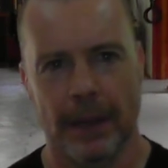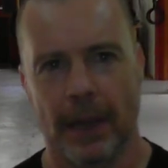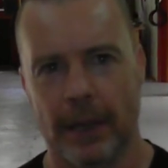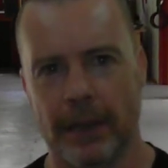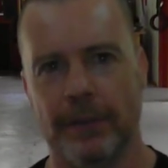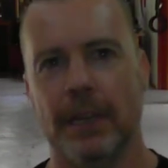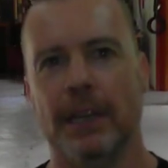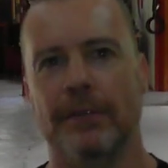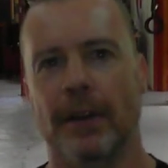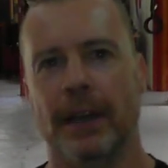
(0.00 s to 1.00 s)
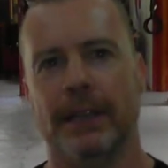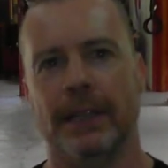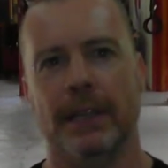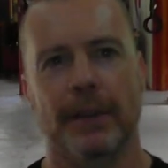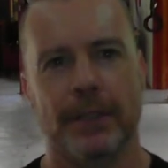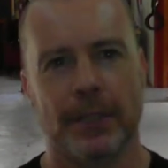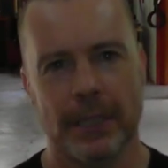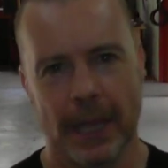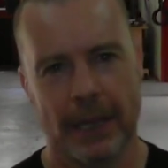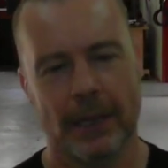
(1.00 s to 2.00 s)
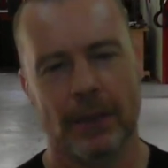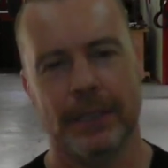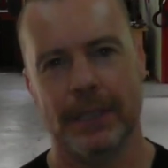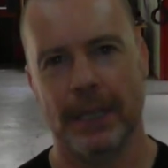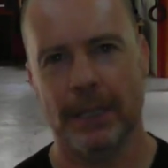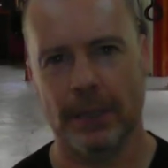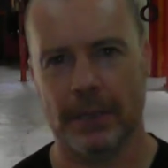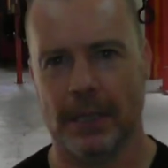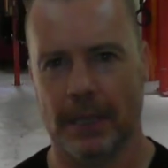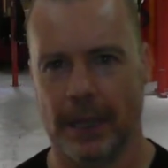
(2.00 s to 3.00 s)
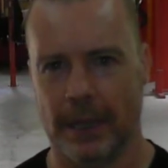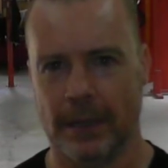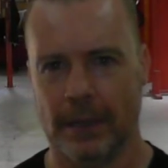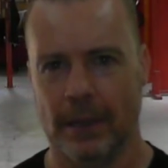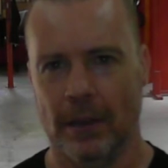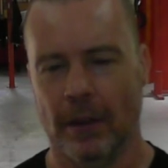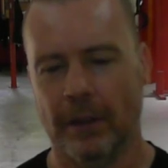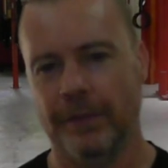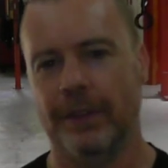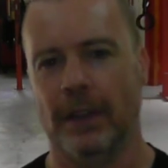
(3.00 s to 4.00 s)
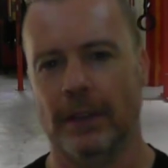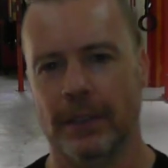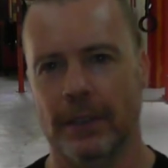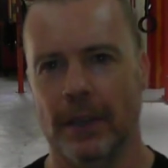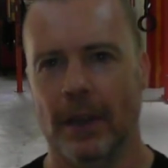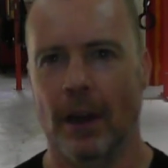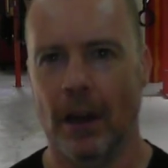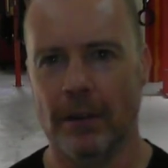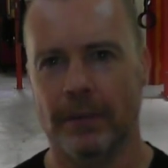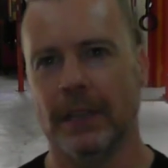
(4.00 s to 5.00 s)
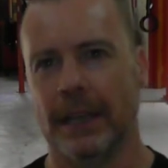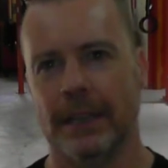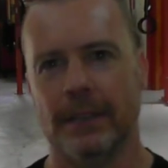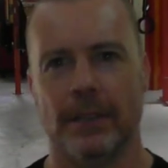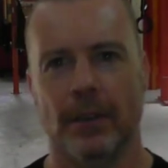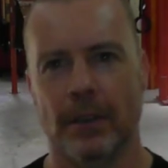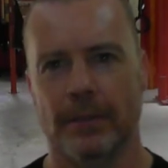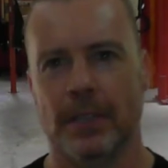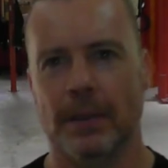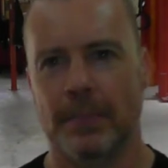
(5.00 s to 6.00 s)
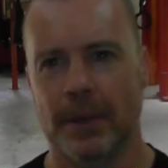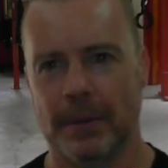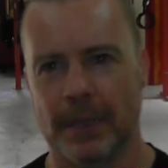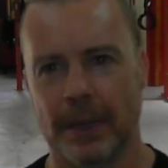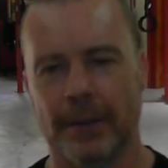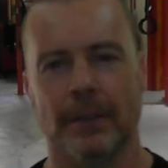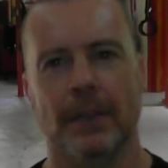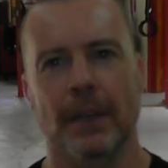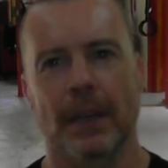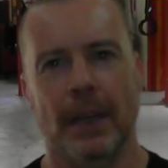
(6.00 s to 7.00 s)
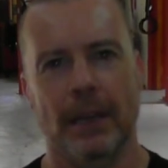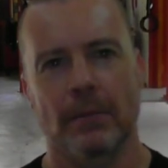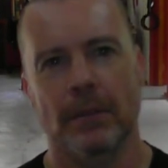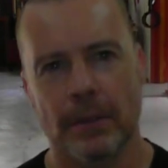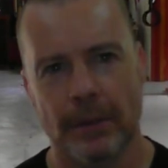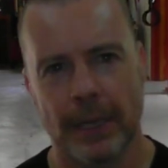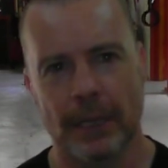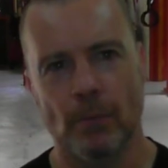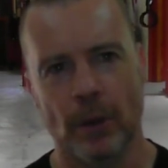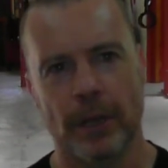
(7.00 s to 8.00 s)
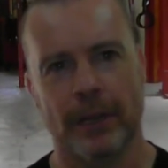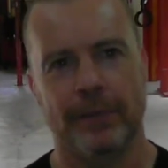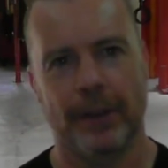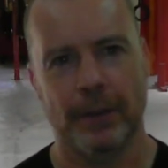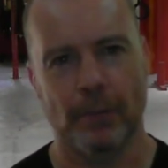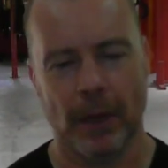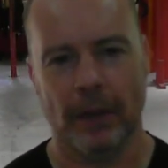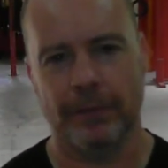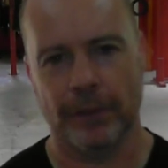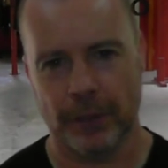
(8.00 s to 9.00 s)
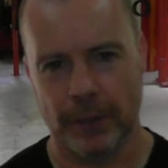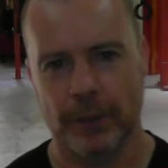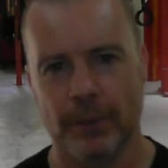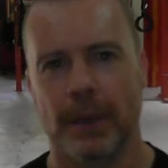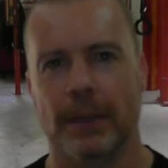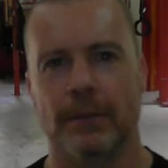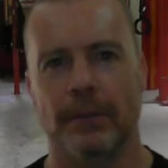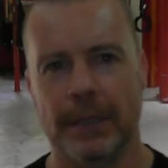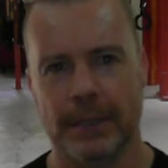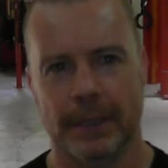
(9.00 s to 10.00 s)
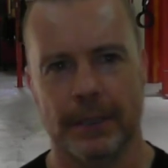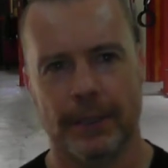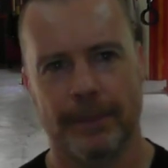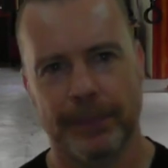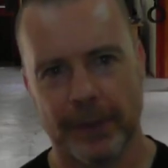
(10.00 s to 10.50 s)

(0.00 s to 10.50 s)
However, if I just had a continuous layer of felt over layers of slippery material, it wouldn't really work very well for two main reasons.